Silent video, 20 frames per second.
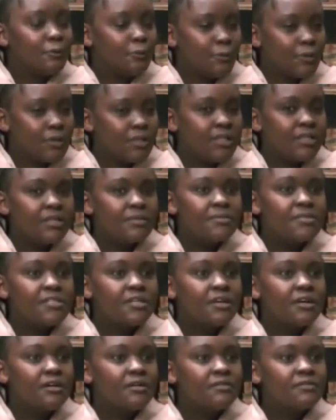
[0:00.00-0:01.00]
within
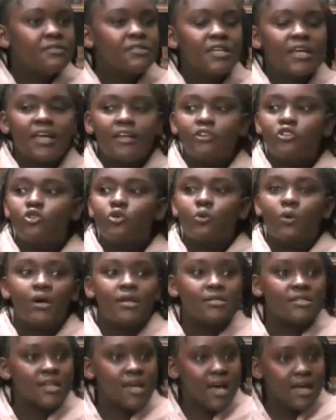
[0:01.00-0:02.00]
themselves and
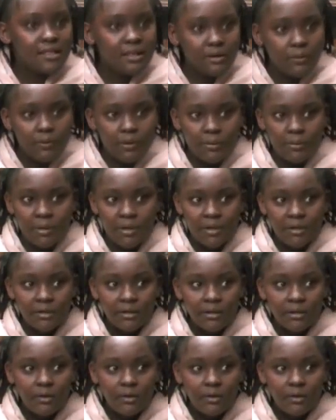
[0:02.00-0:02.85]
towards other women,